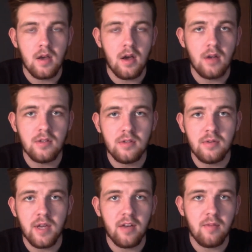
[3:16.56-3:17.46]
Also,
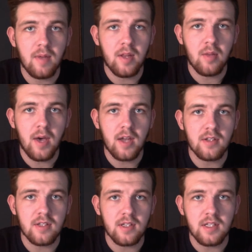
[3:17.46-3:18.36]
negative mental
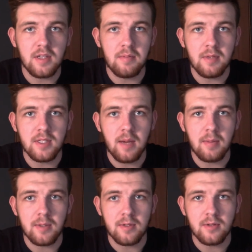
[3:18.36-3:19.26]
models can lead to missed
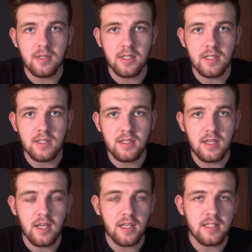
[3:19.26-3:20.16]
opportunities.
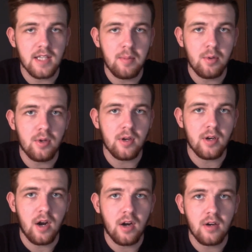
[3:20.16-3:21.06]
An example in an
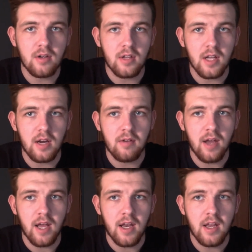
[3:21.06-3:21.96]
article I
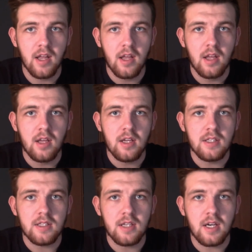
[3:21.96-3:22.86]
read
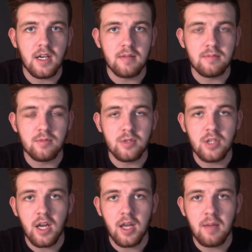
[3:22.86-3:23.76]
was
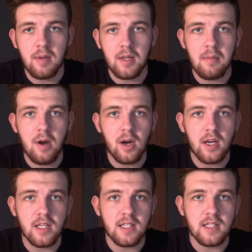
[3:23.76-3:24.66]
talking about the
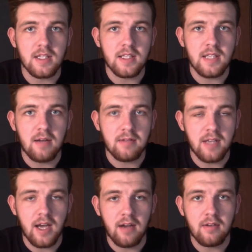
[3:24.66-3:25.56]
markets in
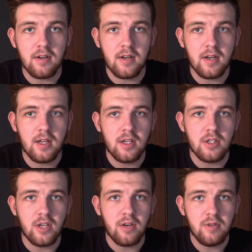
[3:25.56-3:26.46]
downtown.
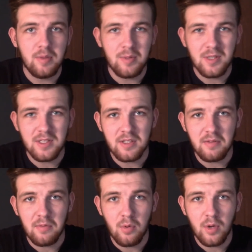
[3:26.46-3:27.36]
Generally, businesses
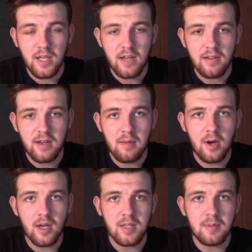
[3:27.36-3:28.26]
avoid downtown
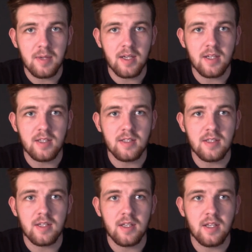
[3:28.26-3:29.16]
markets because
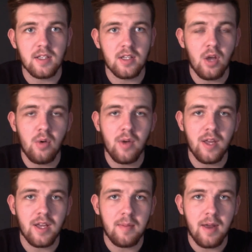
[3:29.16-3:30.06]
it's a
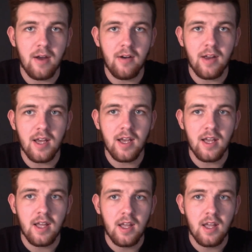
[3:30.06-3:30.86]
low-income area